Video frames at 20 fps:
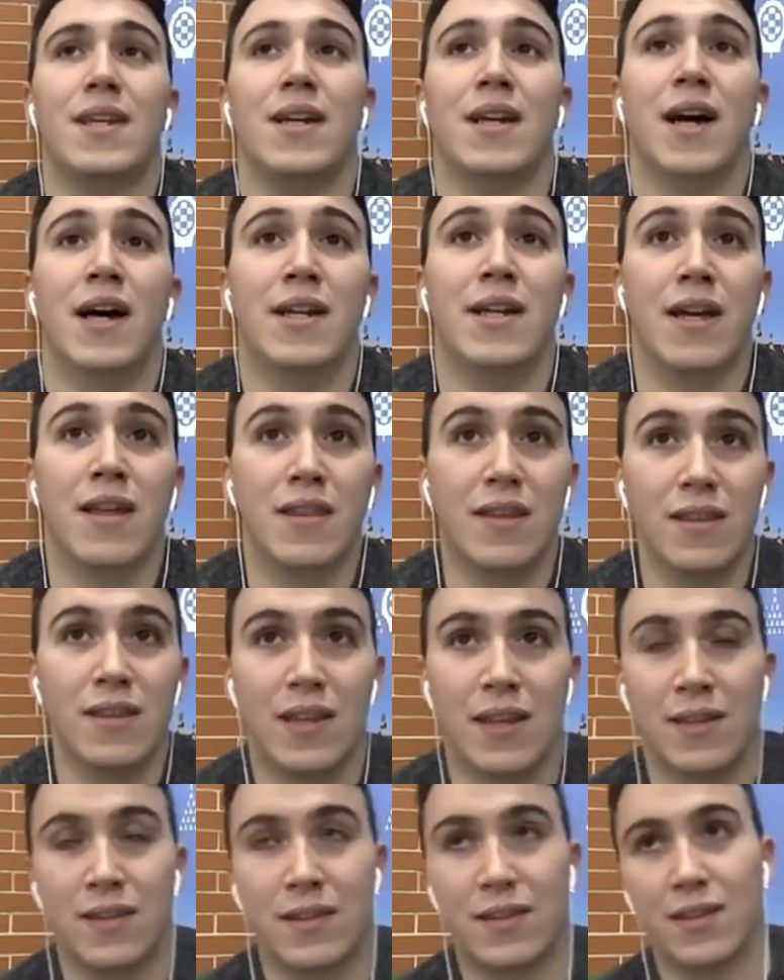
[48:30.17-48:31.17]
And I think
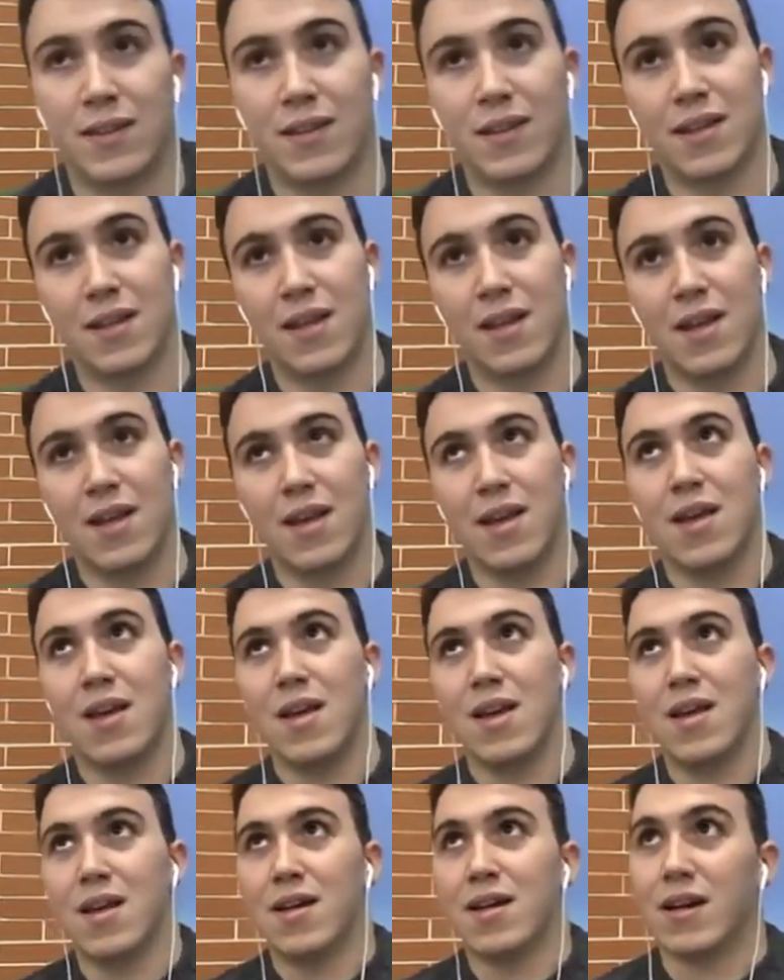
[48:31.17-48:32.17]
that
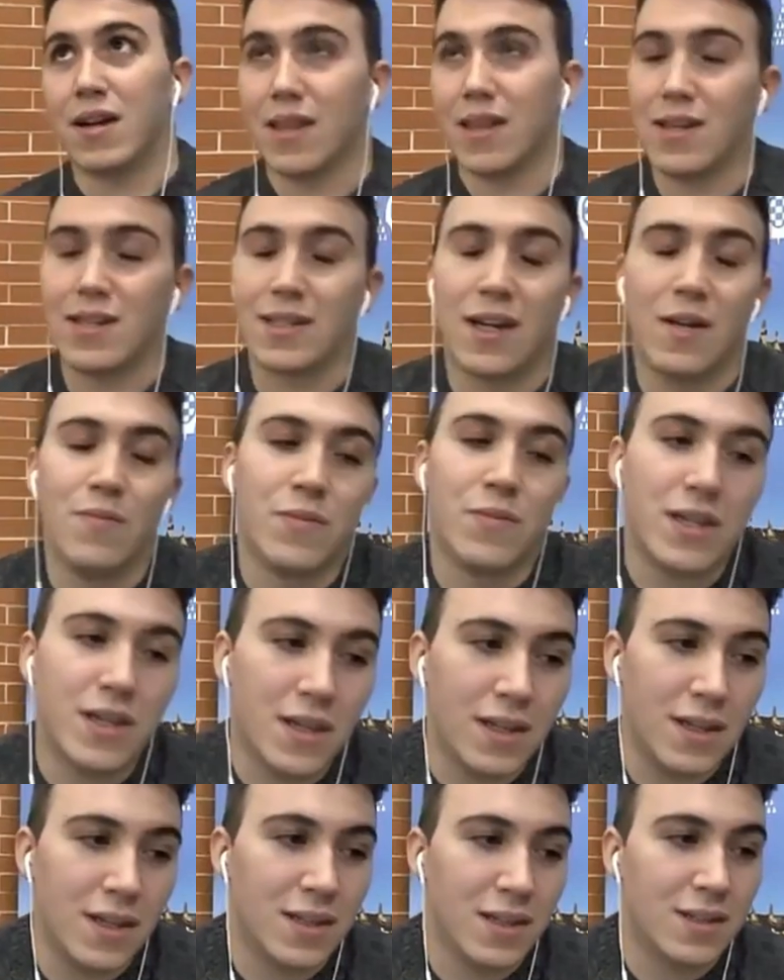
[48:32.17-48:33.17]
radars can
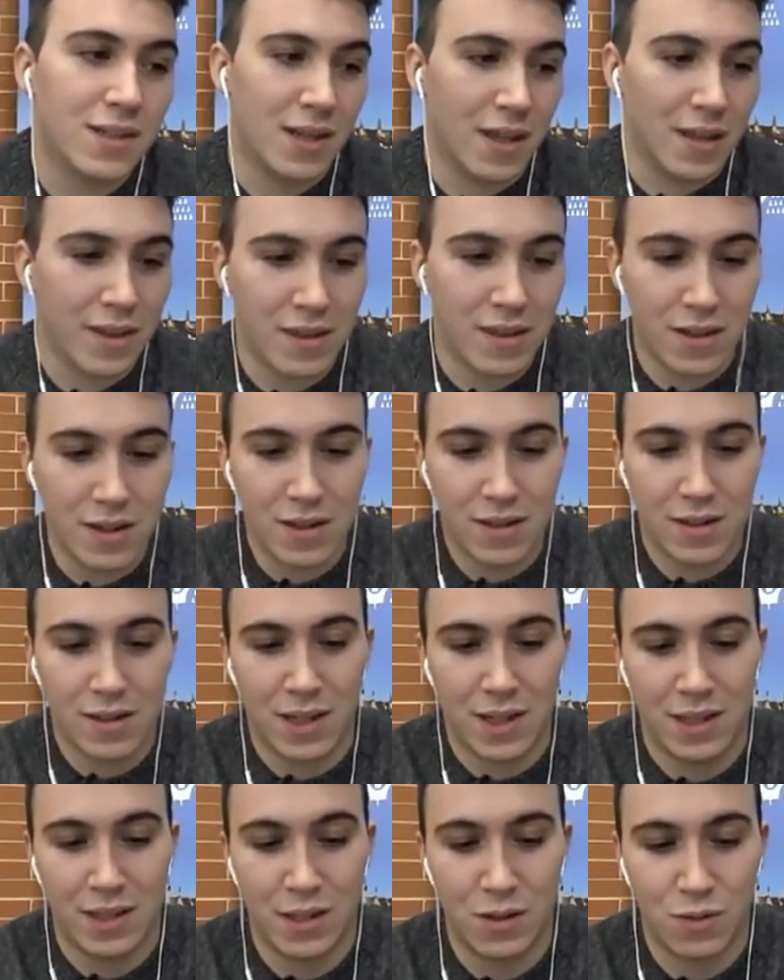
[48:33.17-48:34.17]
be something
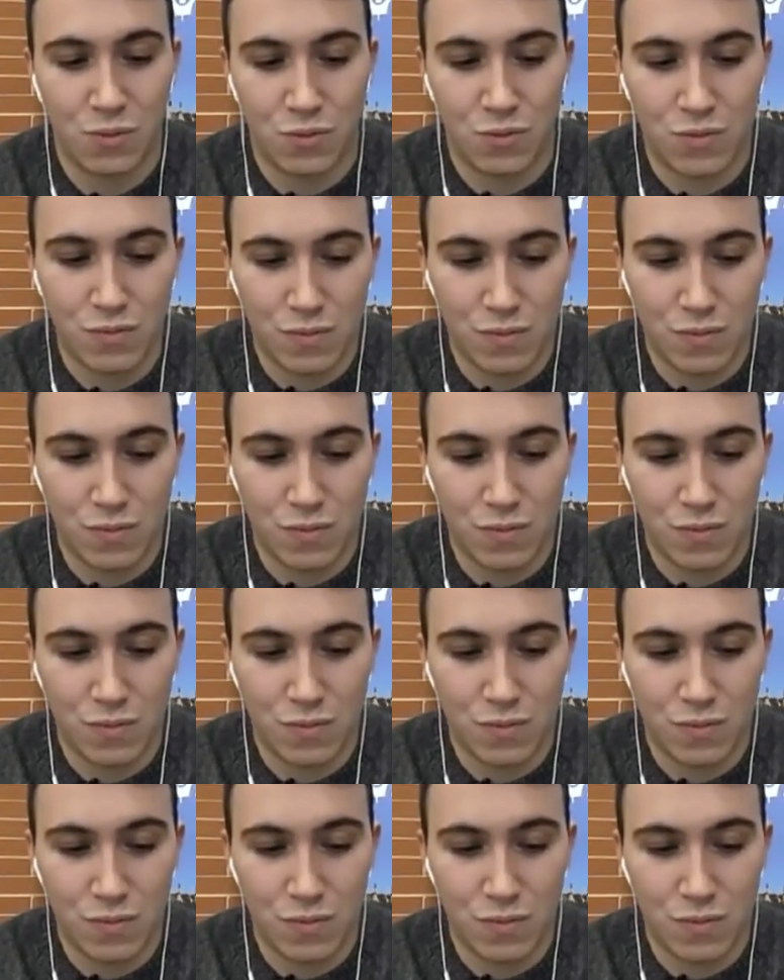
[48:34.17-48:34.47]
that is